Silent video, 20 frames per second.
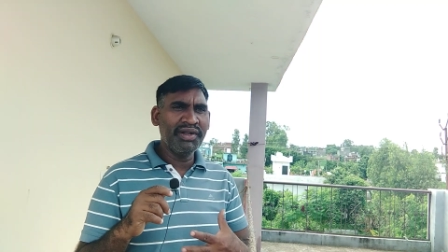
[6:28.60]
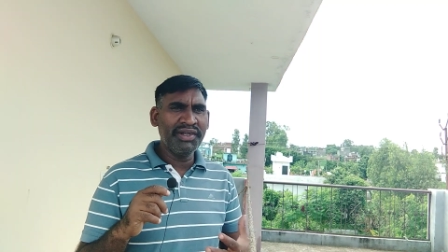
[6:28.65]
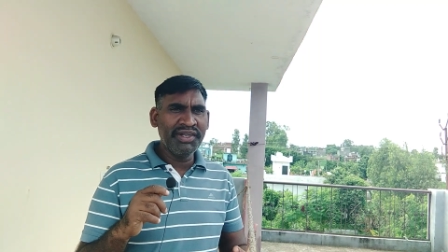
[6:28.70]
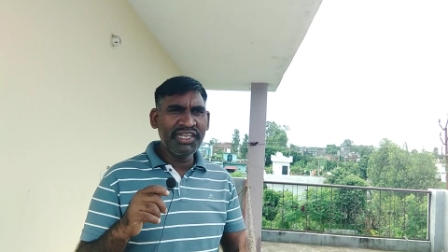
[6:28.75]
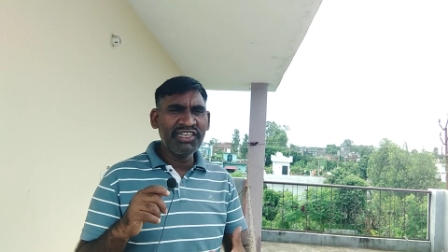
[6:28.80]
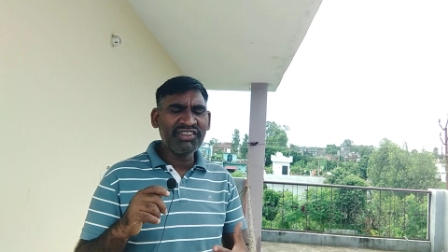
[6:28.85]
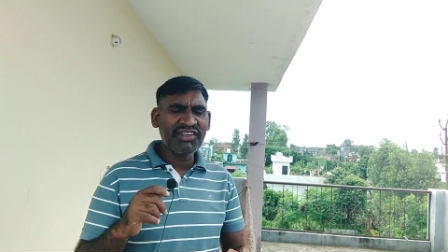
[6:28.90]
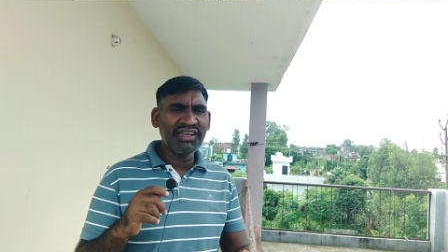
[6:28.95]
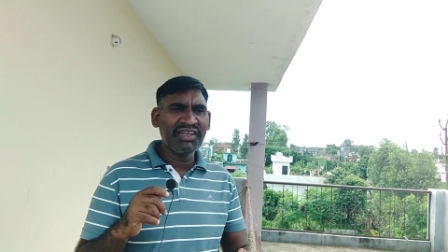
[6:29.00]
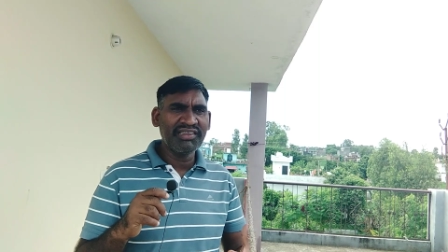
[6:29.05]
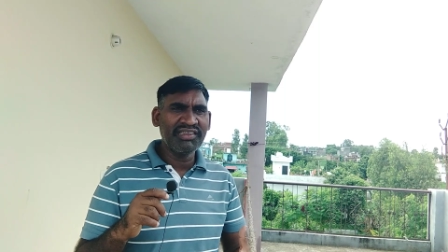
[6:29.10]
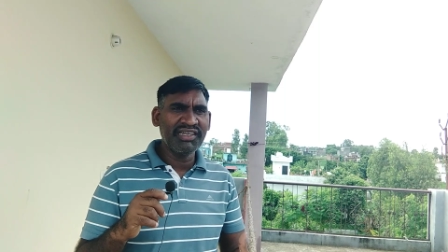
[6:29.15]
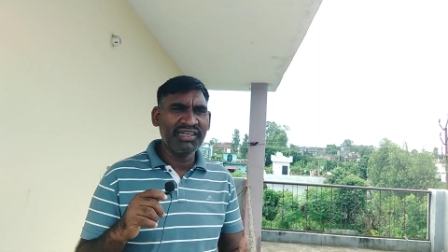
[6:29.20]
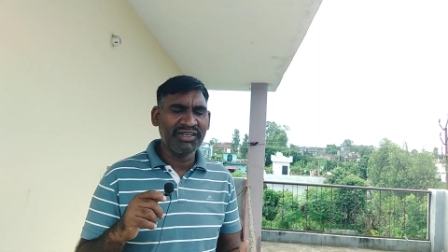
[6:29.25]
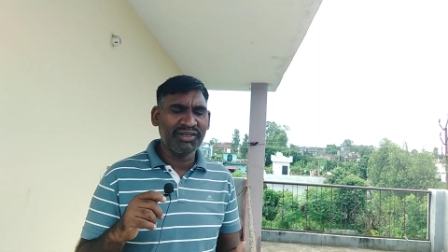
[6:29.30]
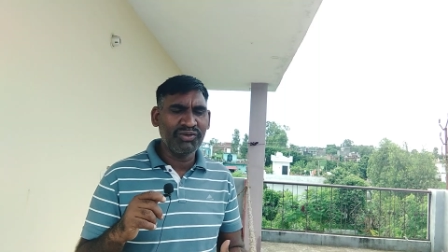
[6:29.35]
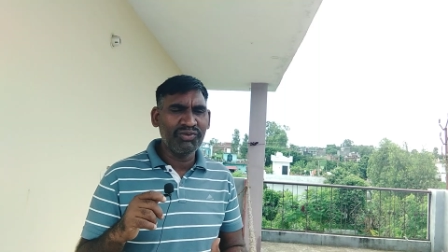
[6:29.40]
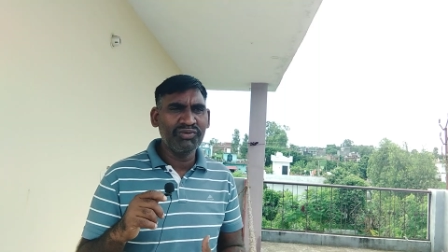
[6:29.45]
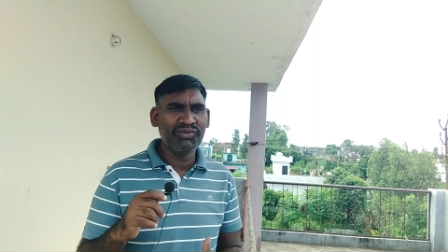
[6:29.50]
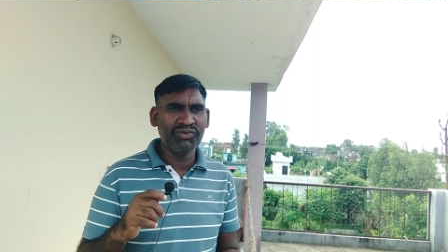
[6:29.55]

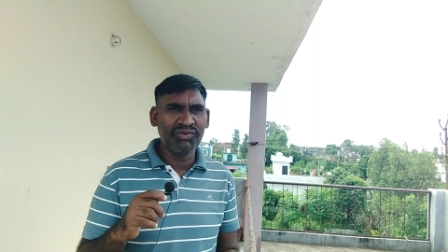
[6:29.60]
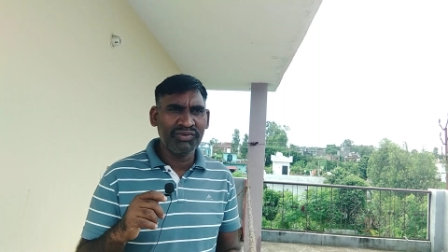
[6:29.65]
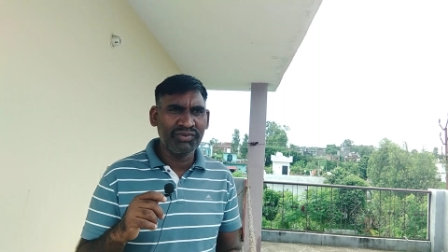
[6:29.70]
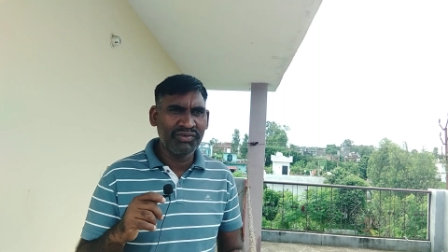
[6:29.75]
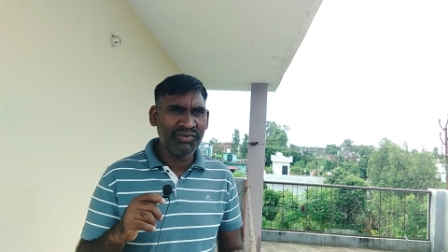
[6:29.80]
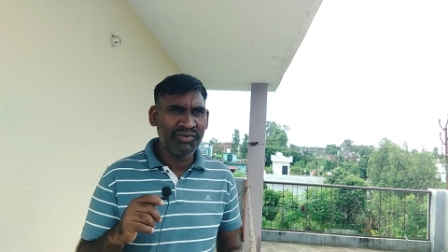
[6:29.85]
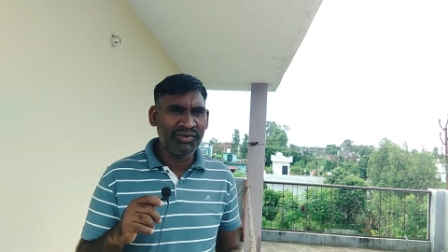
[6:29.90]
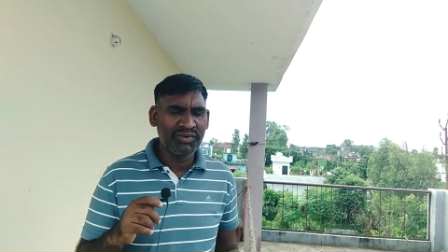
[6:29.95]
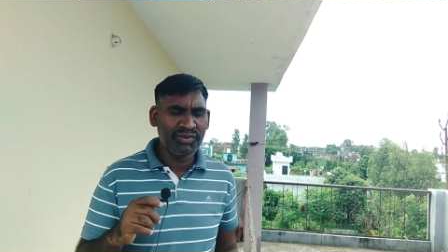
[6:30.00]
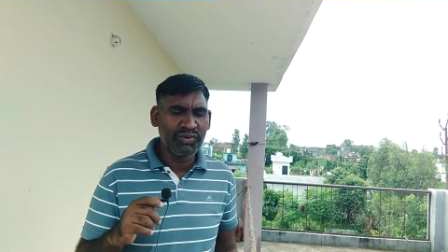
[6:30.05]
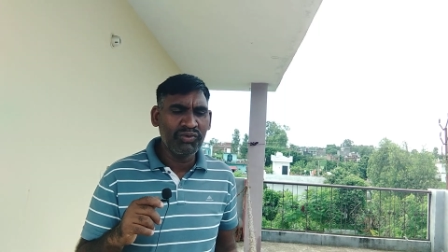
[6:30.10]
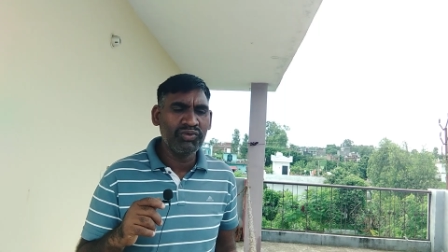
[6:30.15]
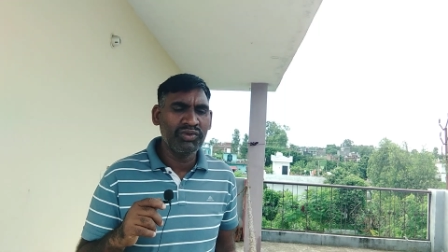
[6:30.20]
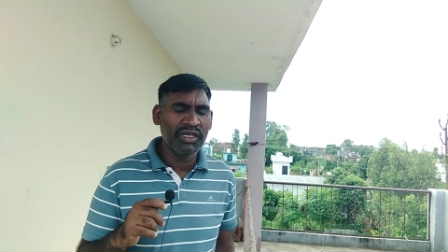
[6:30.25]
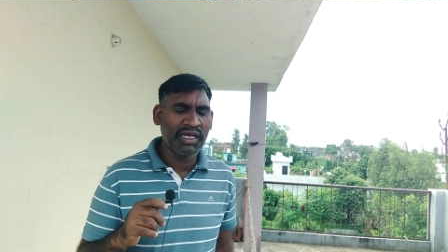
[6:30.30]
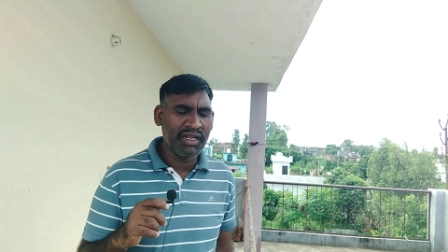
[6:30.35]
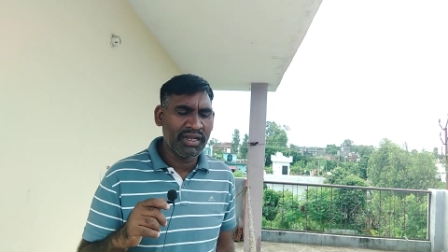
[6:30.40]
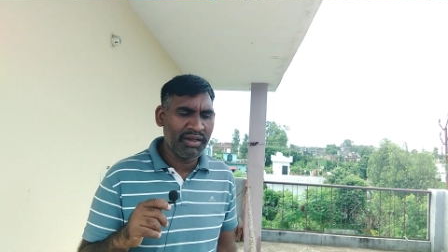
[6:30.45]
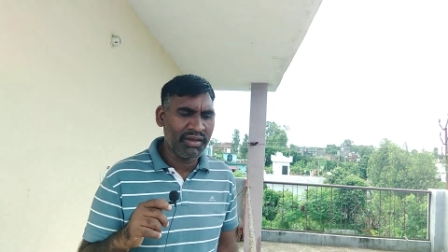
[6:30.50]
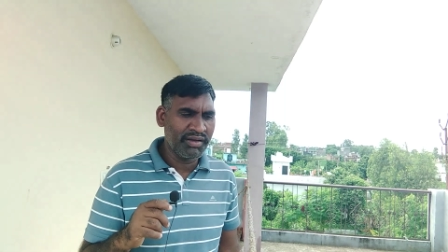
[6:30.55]
discussing to um, to
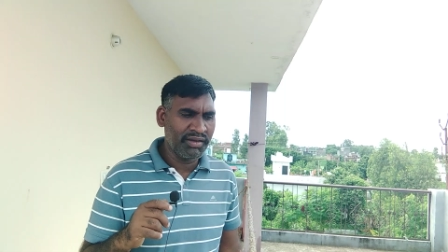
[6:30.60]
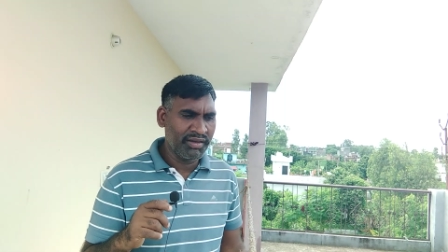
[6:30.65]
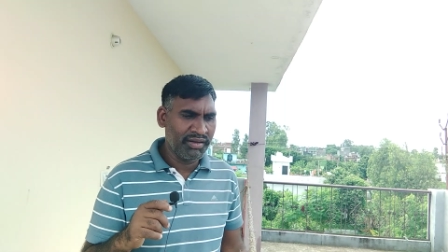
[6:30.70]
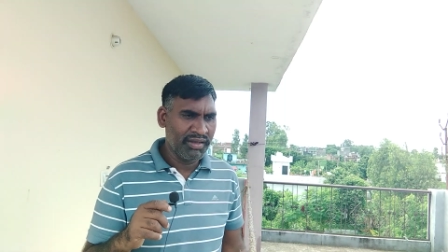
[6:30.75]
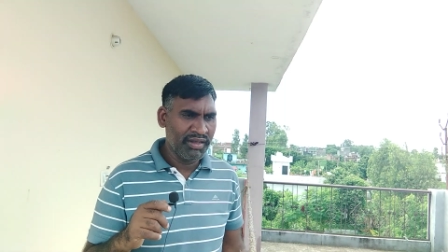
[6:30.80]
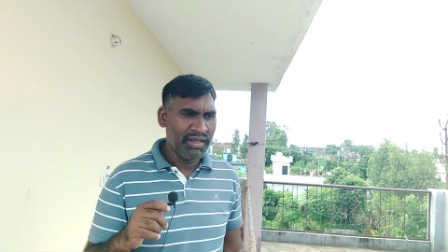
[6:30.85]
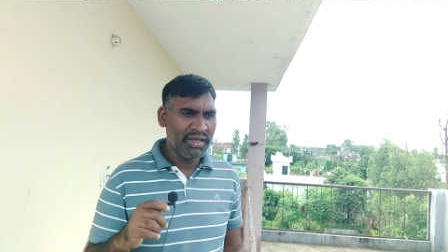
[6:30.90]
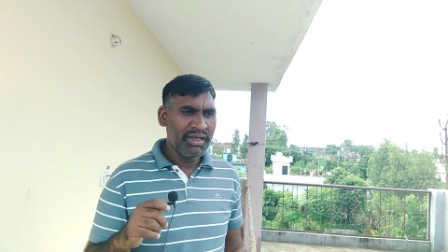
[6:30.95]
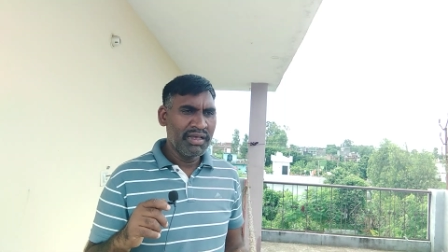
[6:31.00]
their uh,